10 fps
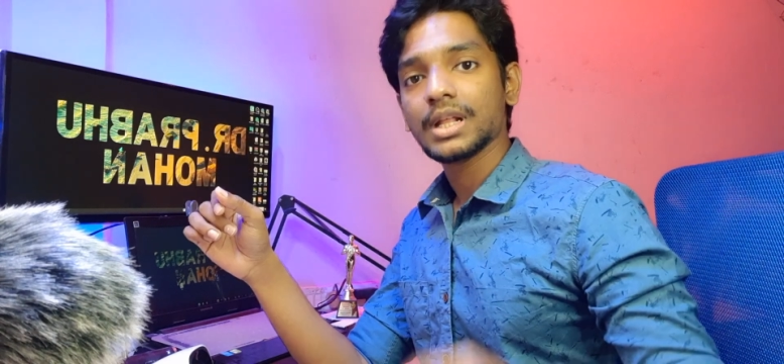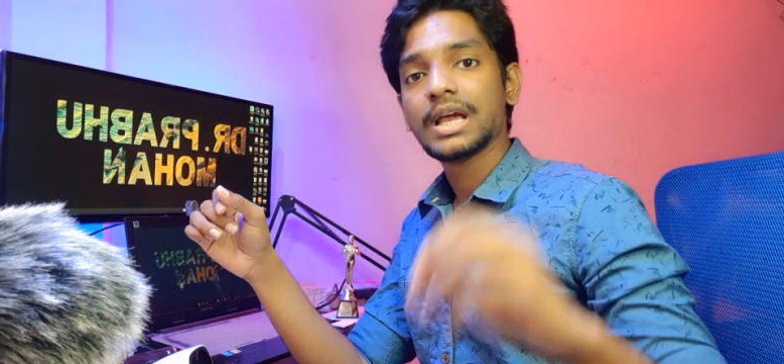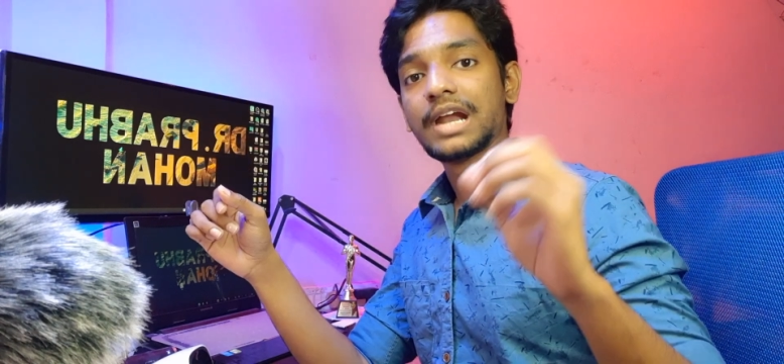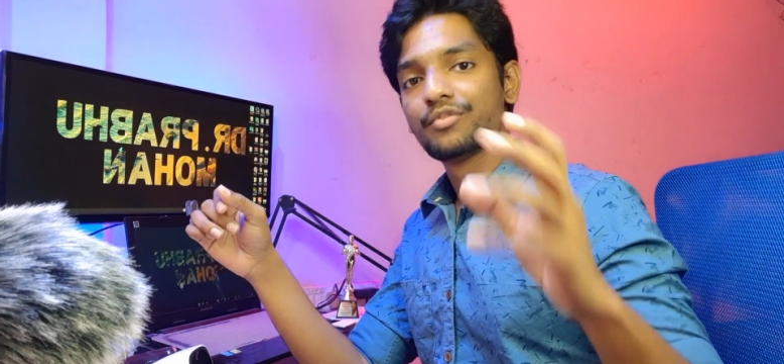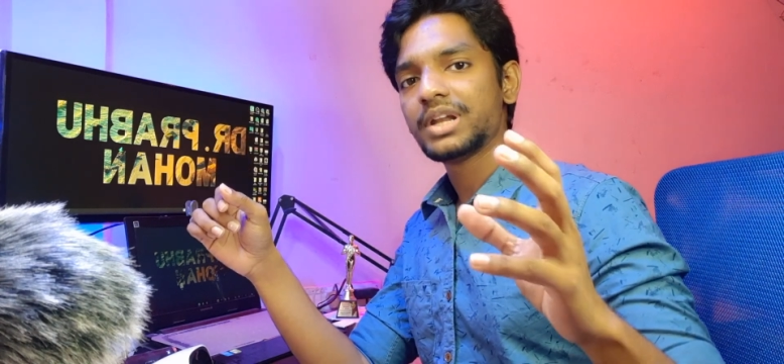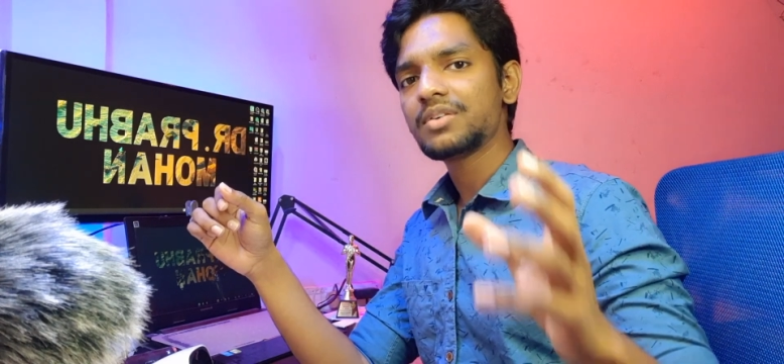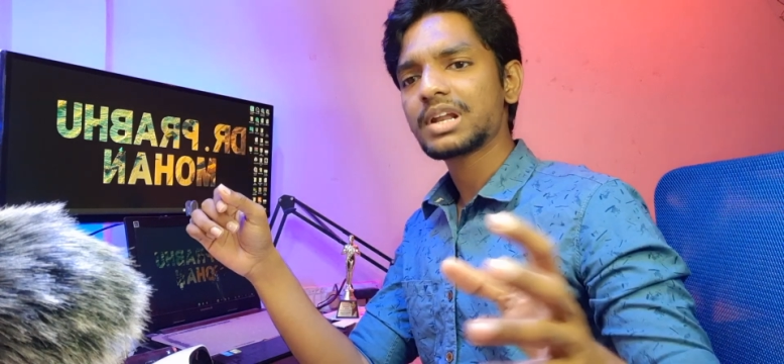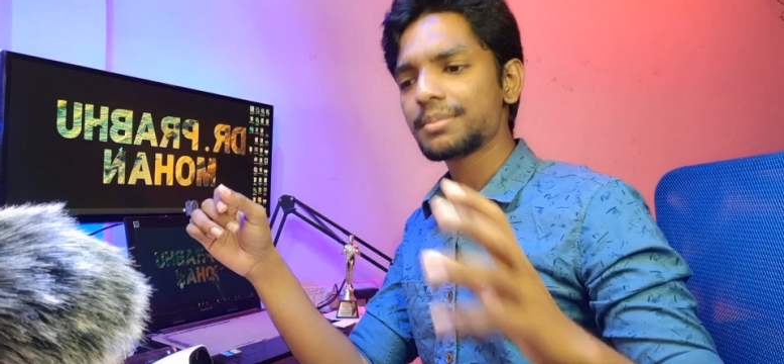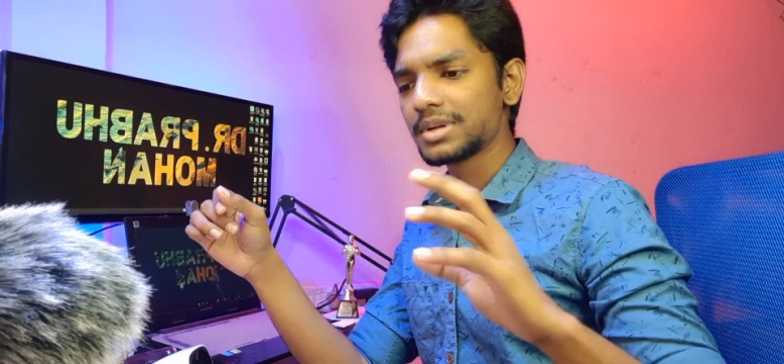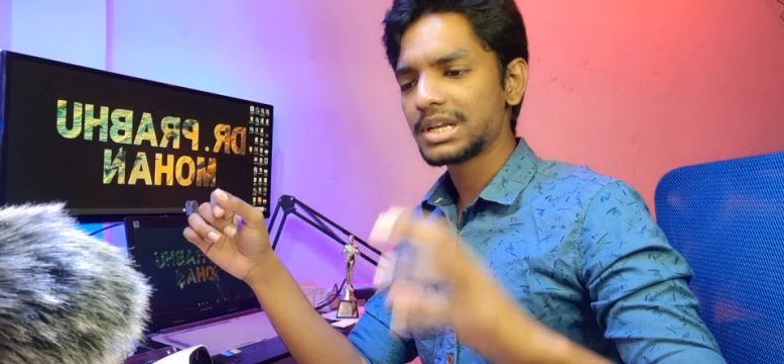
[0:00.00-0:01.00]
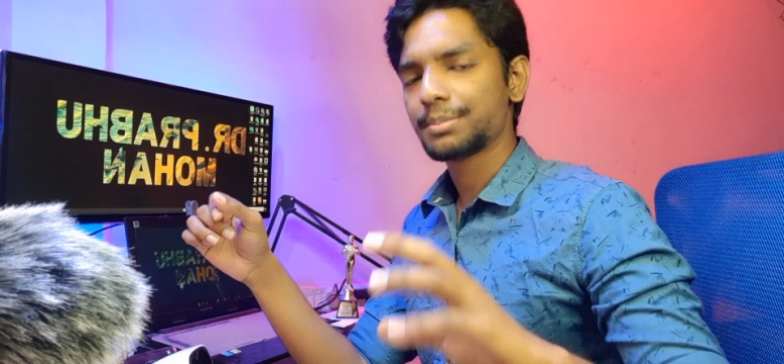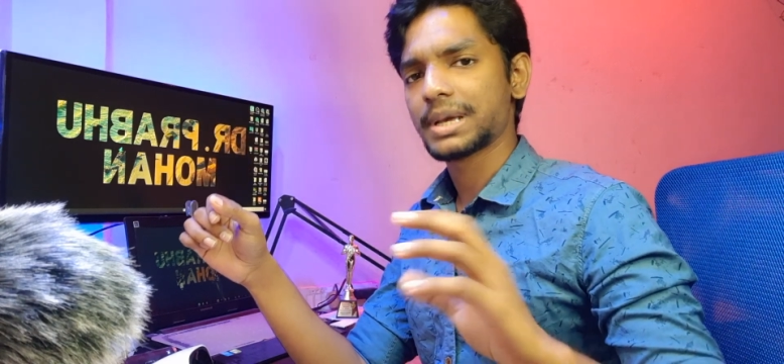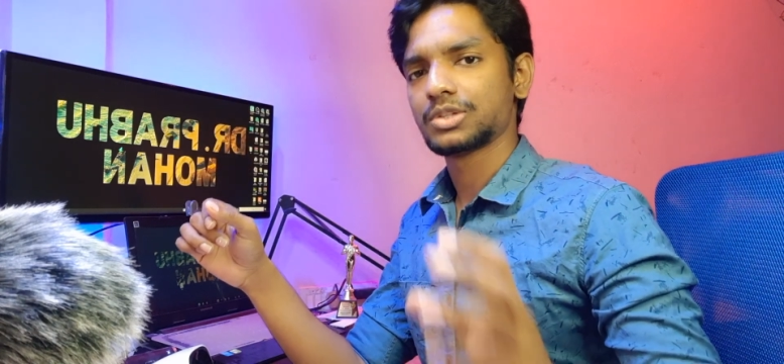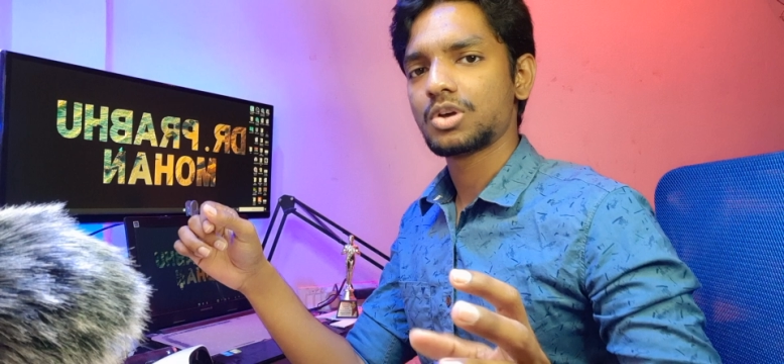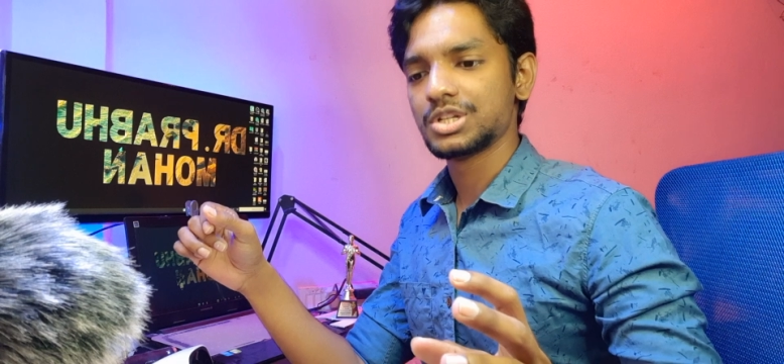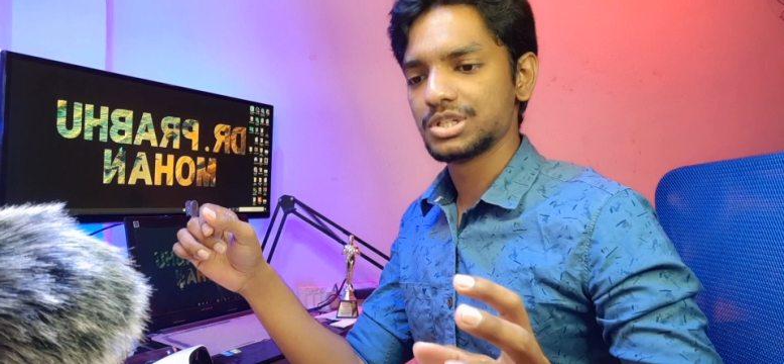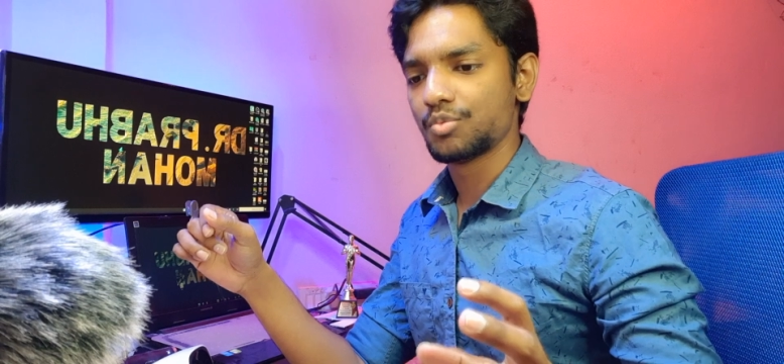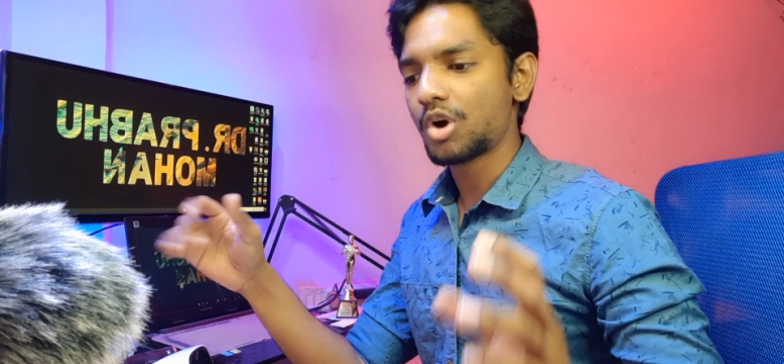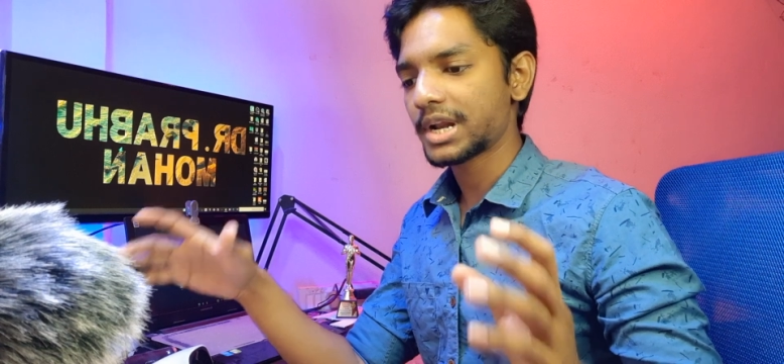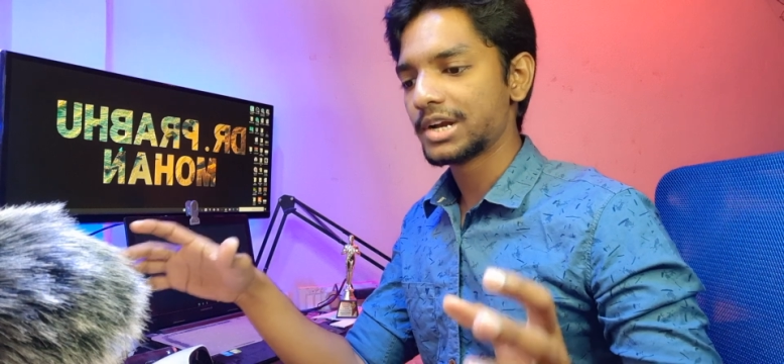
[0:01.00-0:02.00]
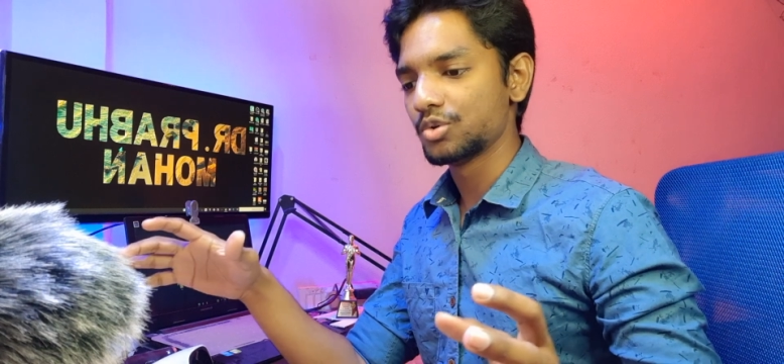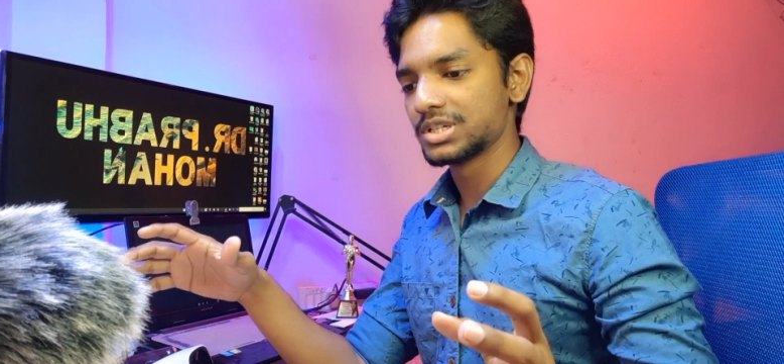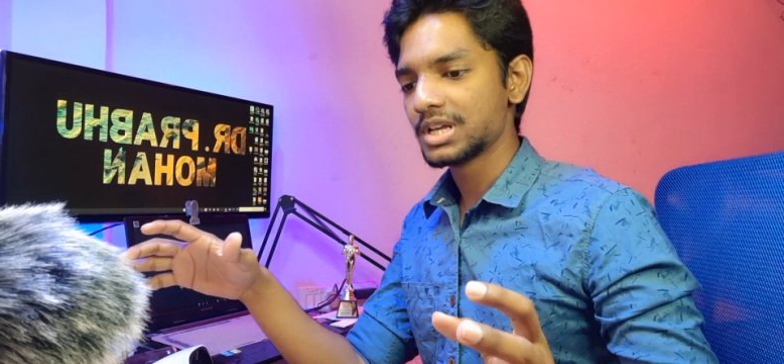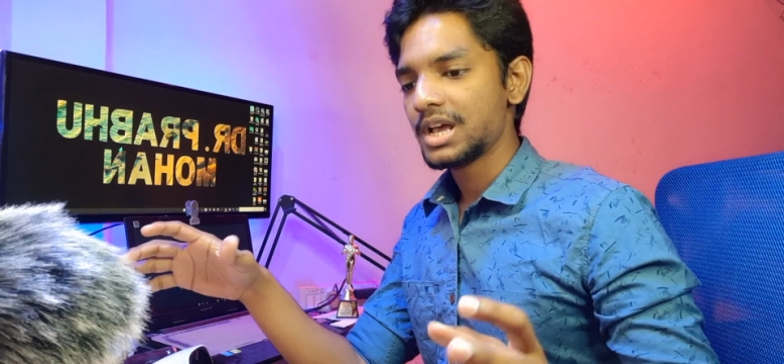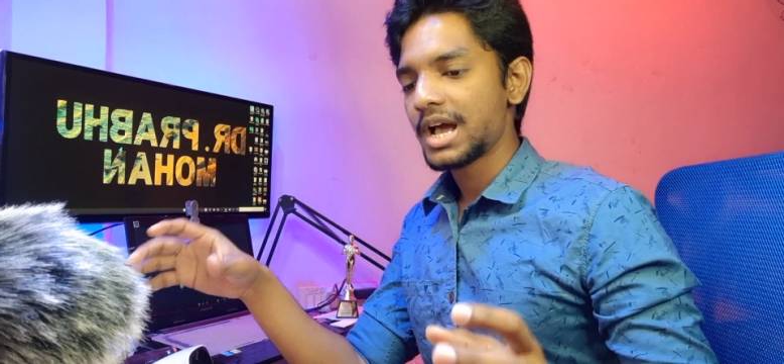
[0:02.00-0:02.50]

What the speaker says: And whenever I'm learning pathology, what I do is